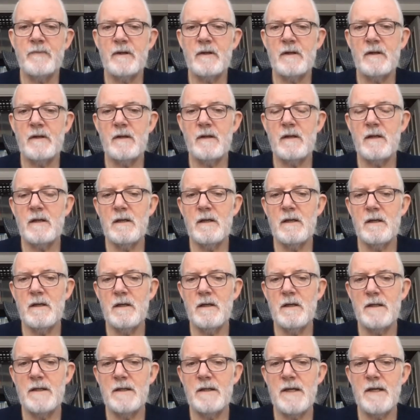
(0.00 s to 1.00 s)

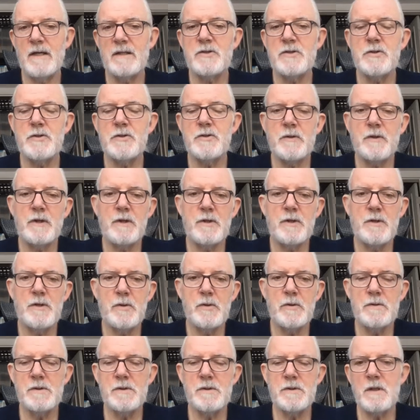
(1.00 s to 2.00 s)
Uh, yes, you can
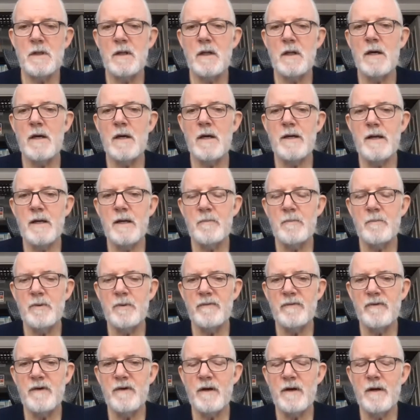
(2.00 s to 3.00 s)
use a line
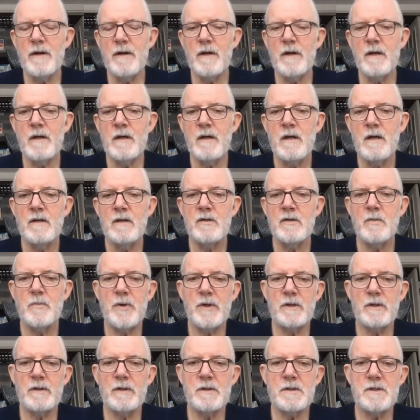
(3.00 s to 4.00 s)
amplifier to
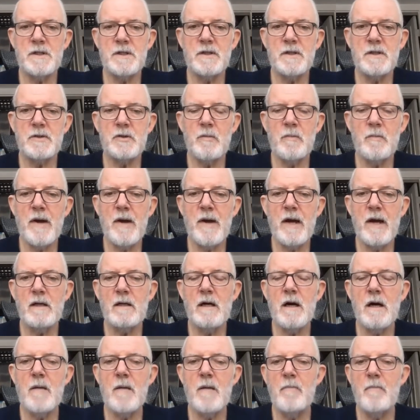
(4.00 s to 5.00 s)
bring the signal back
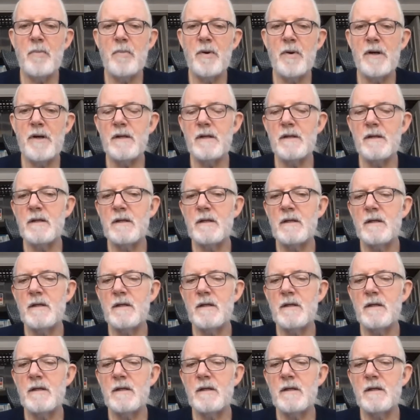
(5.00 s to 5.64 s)
up, but it